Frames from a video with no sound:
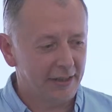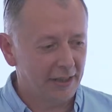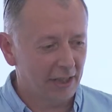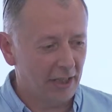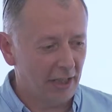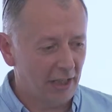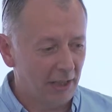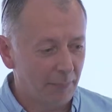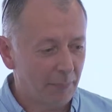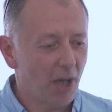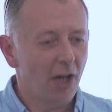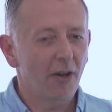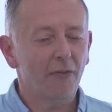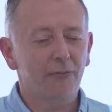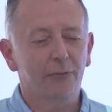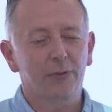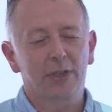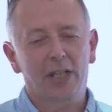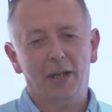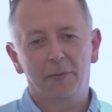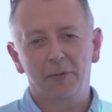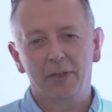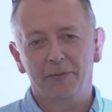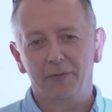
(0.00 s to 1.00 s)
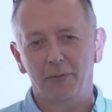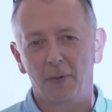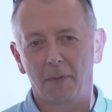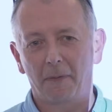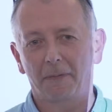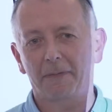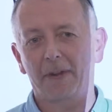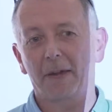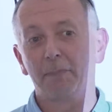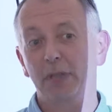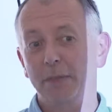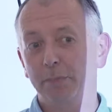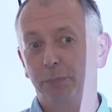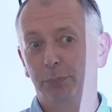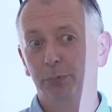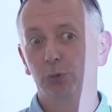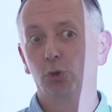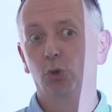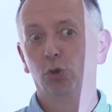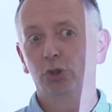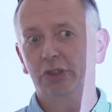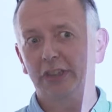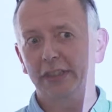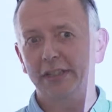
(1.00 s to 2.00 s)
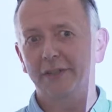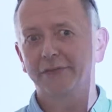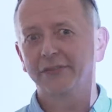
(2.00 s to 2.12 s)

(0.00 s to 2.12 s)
that apart from coming from a family broadly